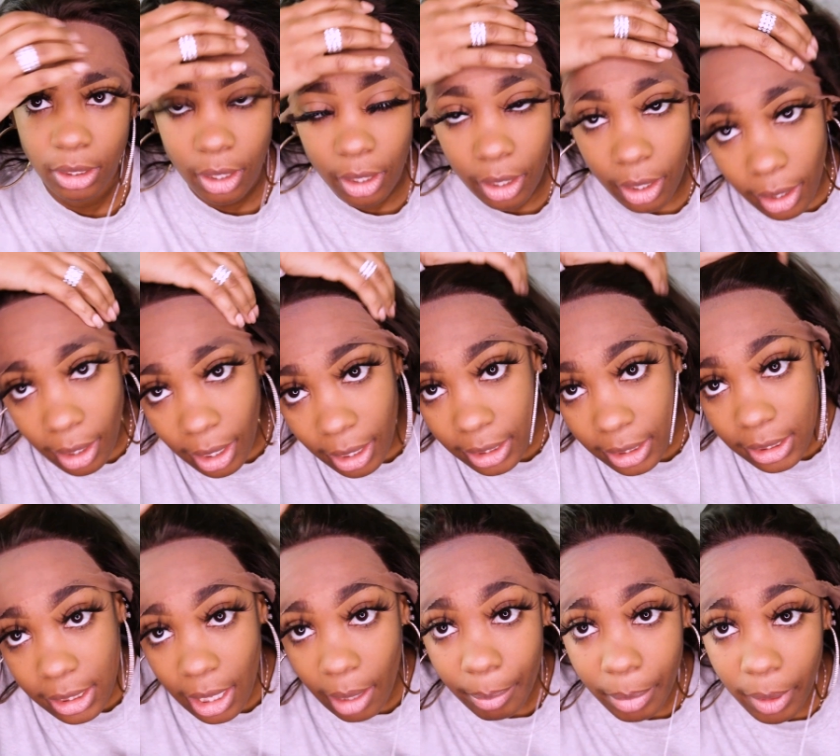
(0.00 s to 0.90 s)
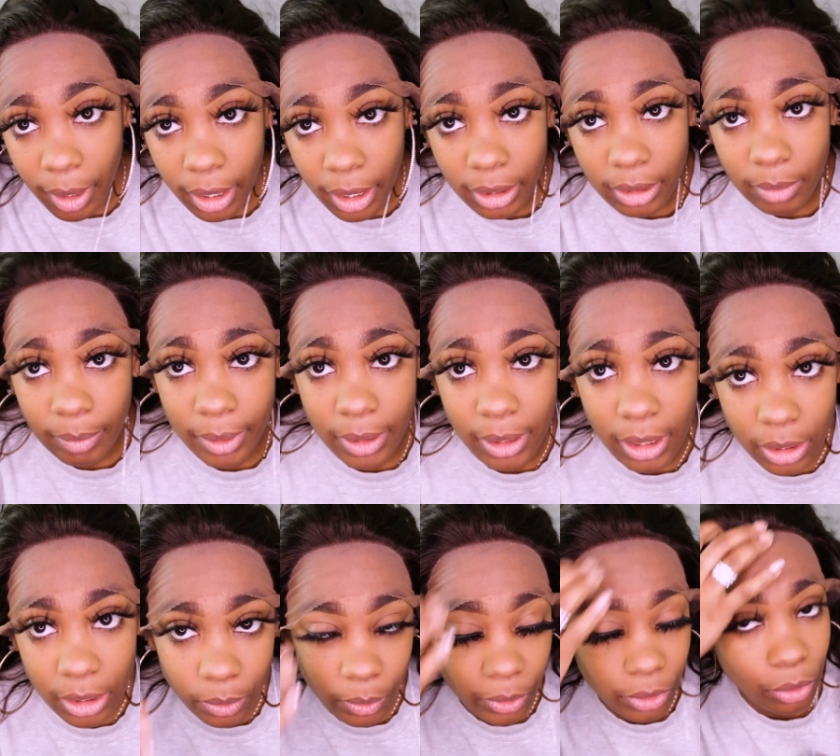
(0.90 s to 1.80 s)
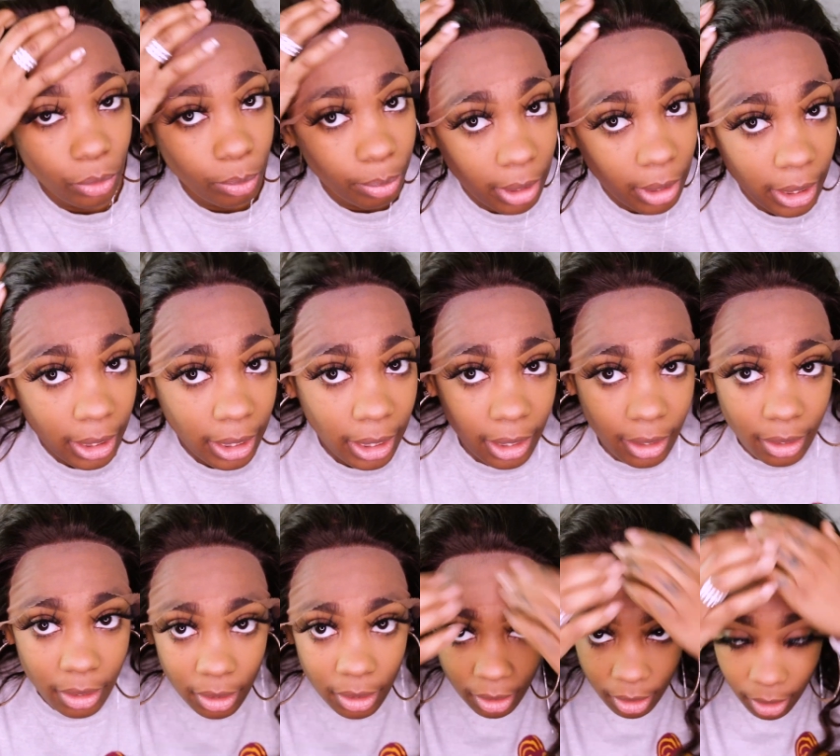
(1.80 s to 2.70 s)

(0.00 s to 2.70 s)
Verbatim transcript: the hairline is not plucked, but that's where you pluck it.